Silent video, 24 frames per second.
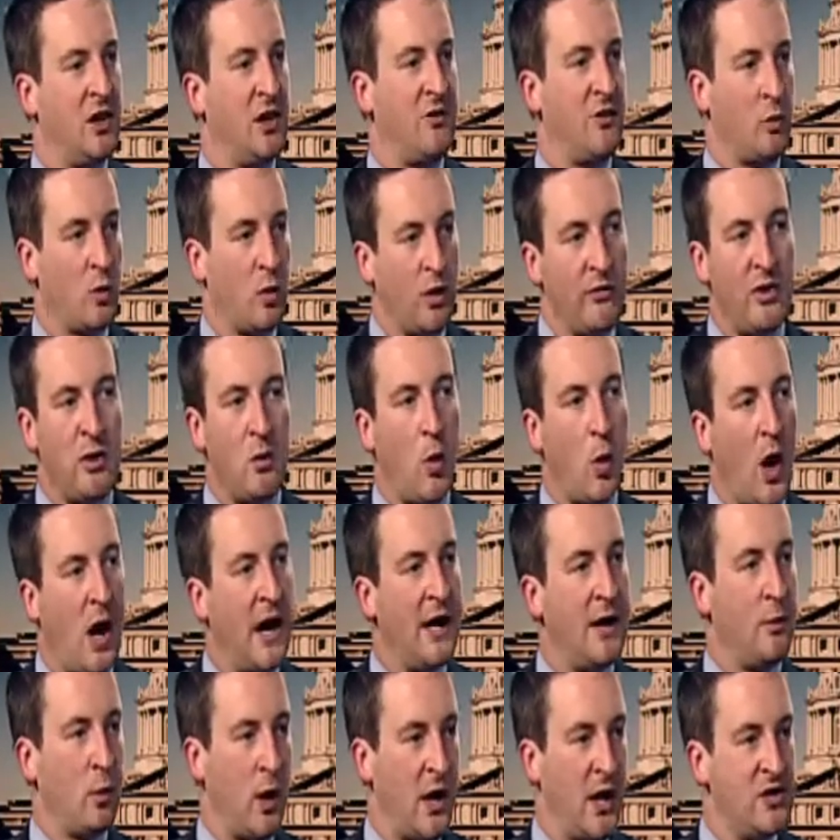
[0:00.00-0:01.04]
It's a really
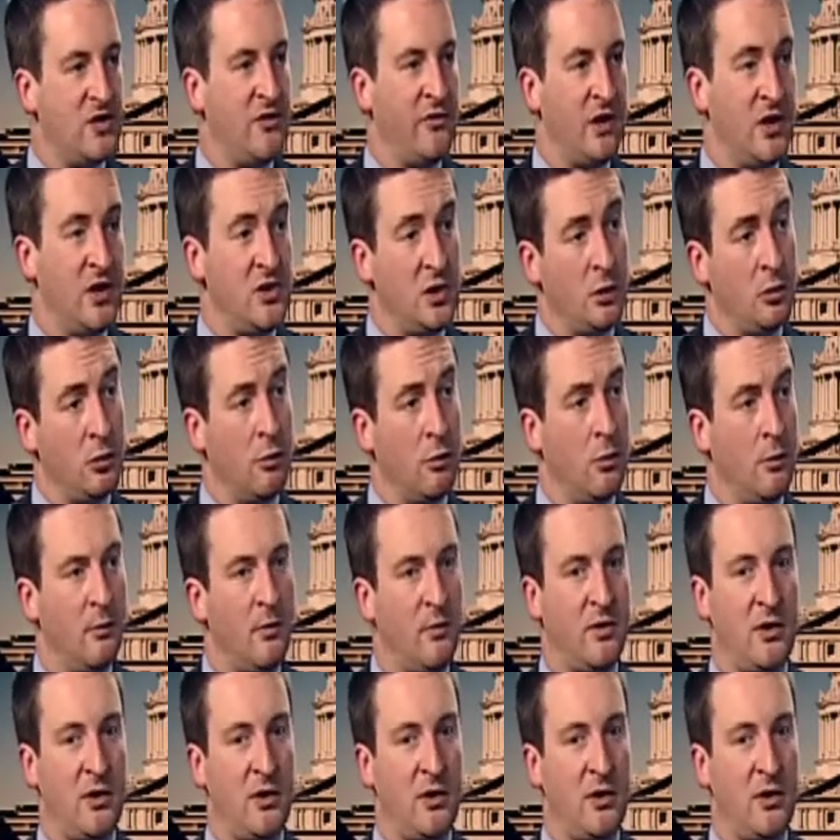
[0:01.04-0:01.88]
wide range of issue groups.